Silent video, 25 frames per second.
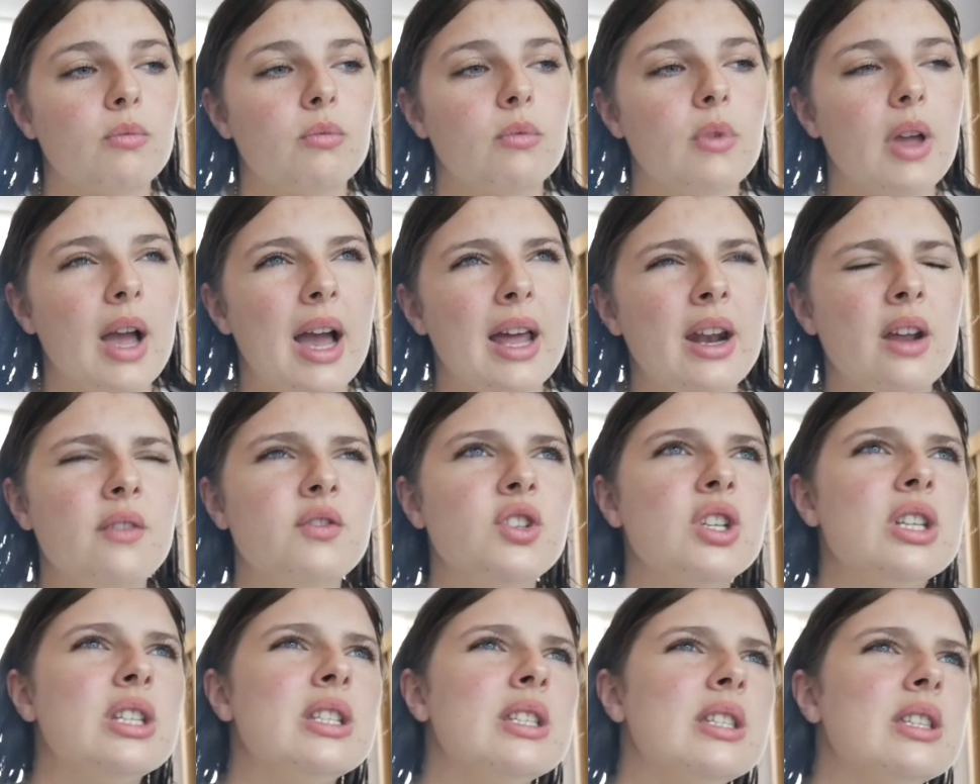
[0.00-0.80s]
I've
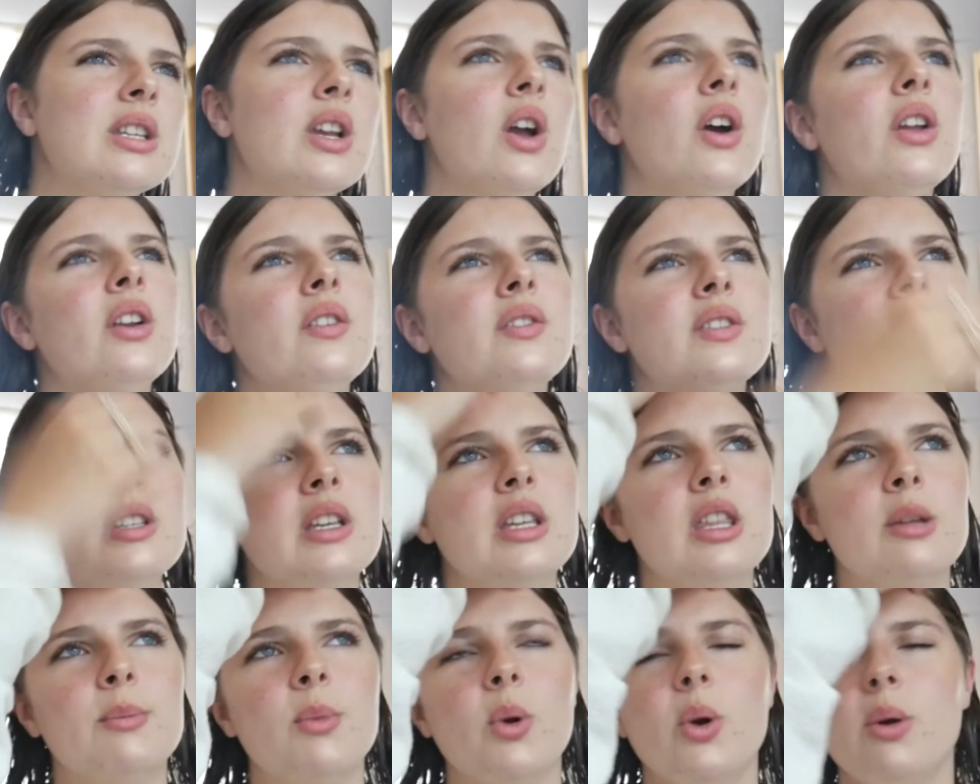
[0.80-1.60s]
just kind of
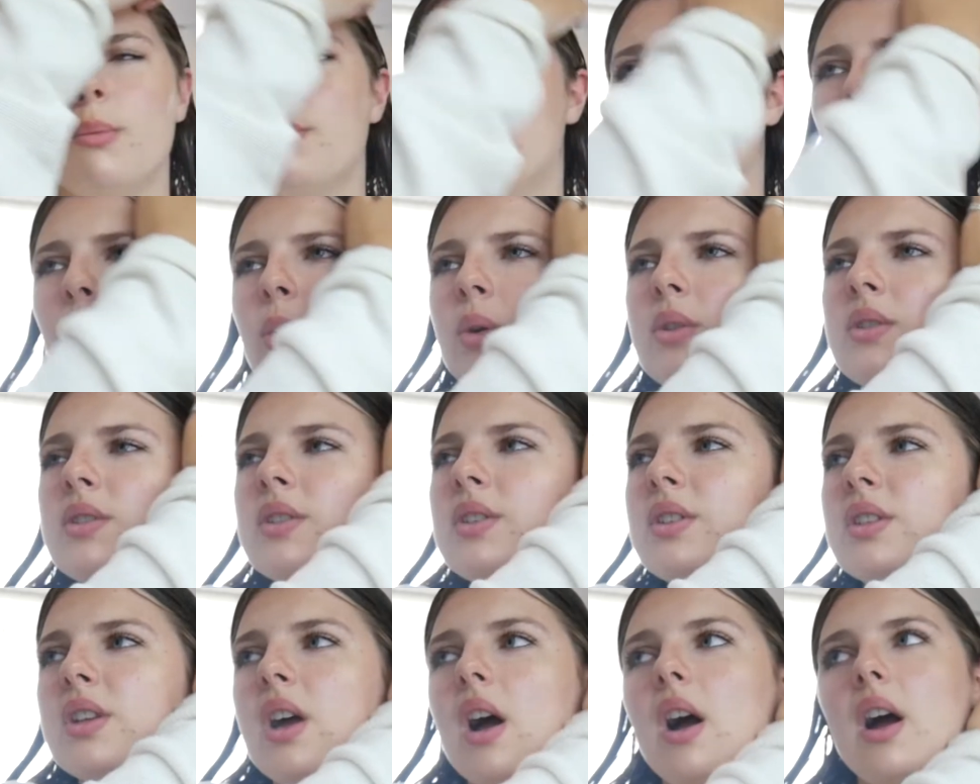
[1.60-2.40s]
seen the more important
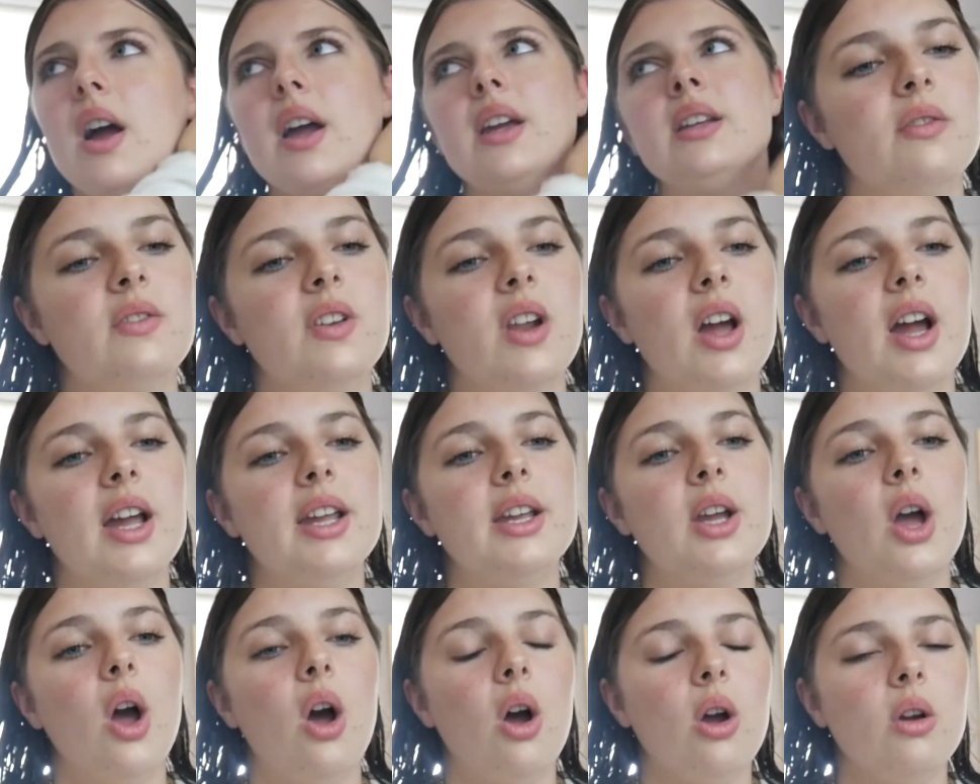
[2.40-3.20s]
side,
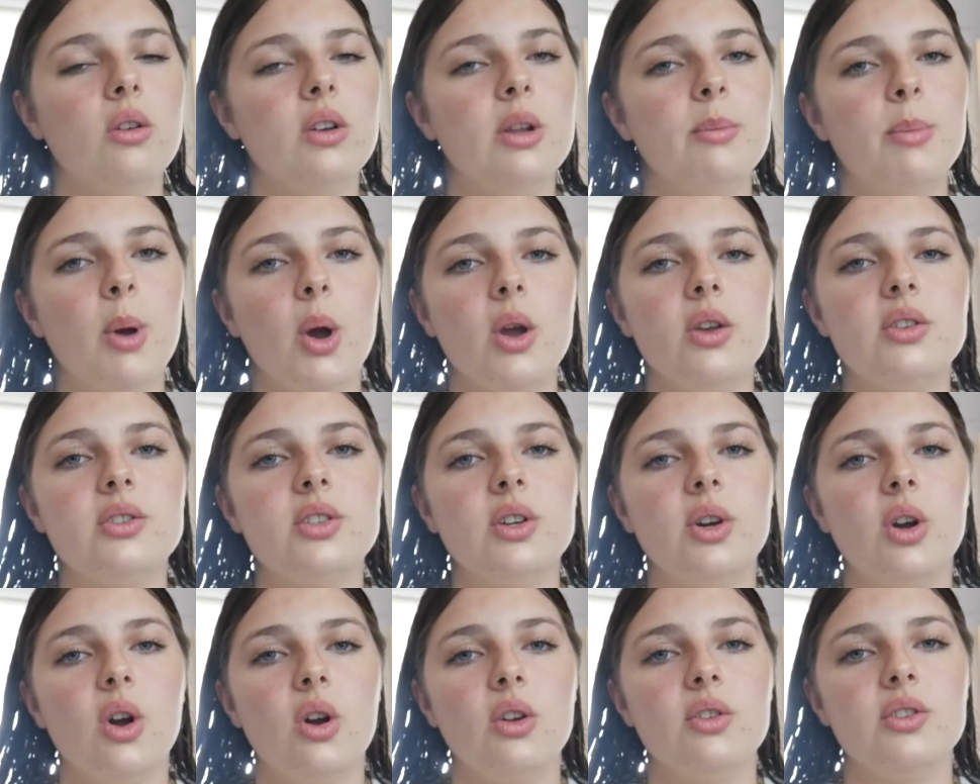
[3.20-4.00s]
like only
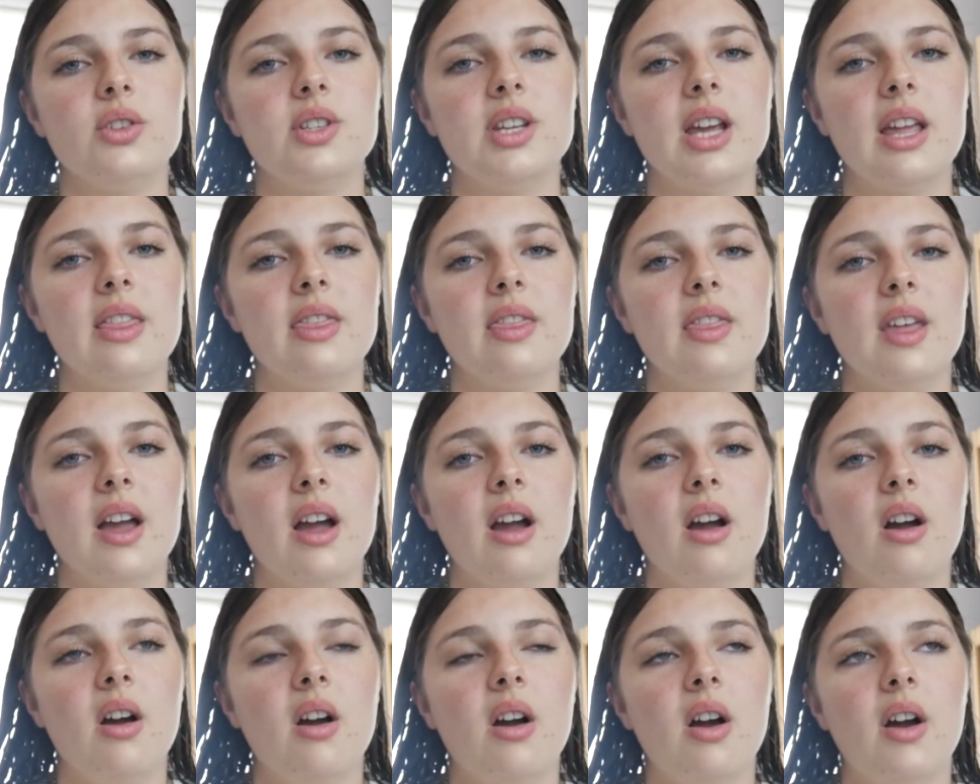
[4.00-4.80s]
posting content
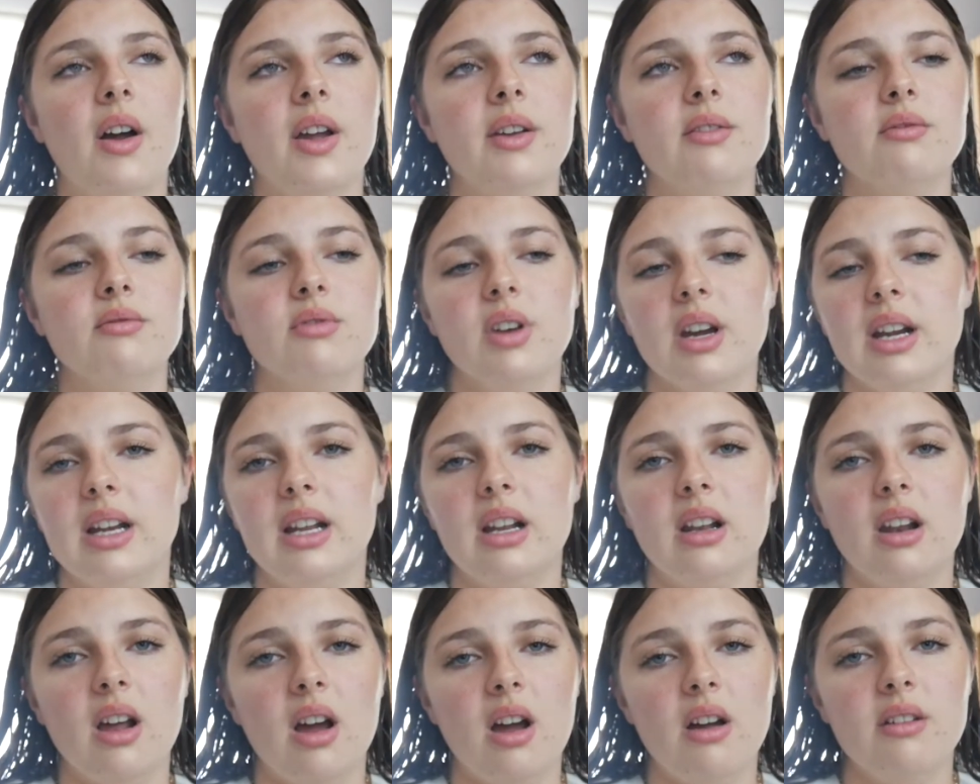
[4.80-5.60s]
that I
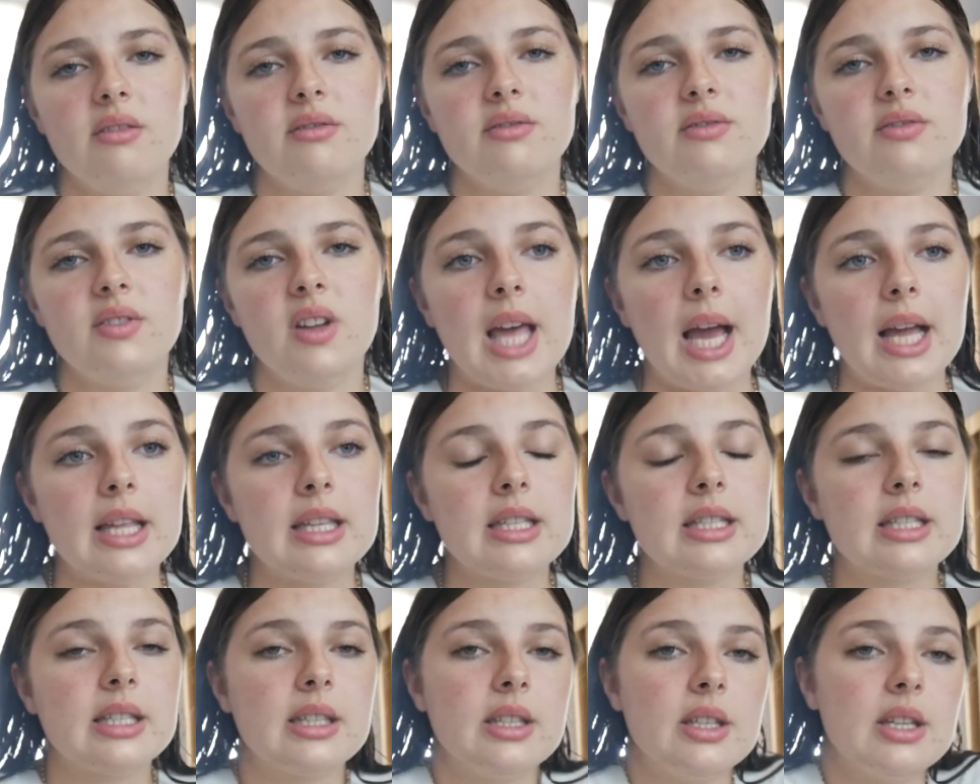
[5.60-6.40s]
really love.
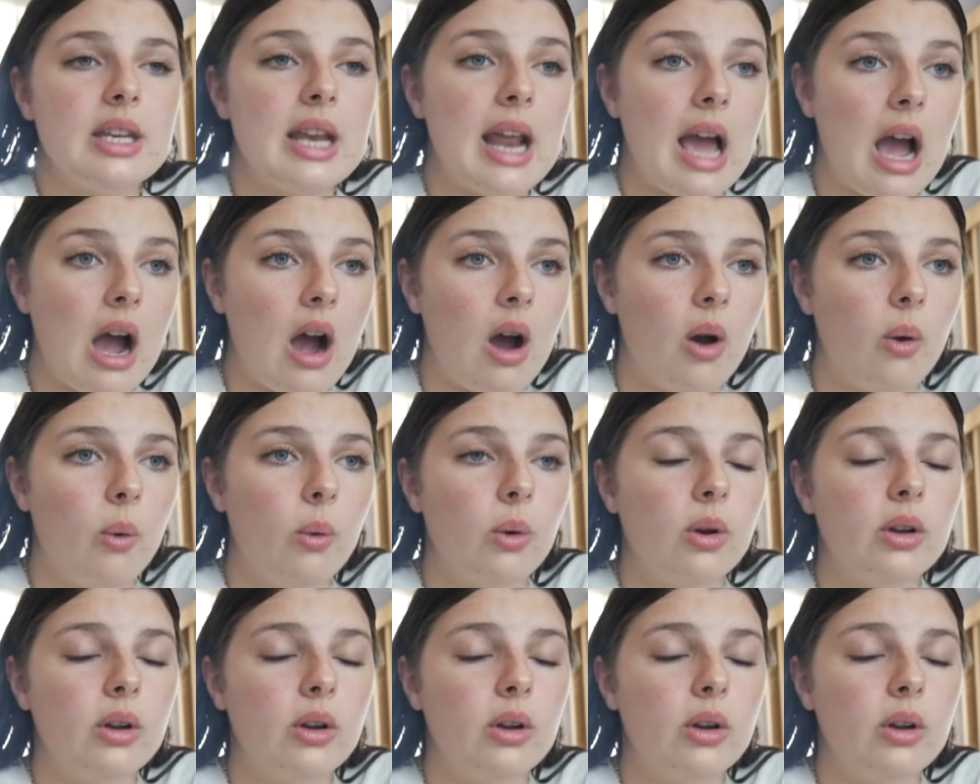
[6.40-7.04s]
That's now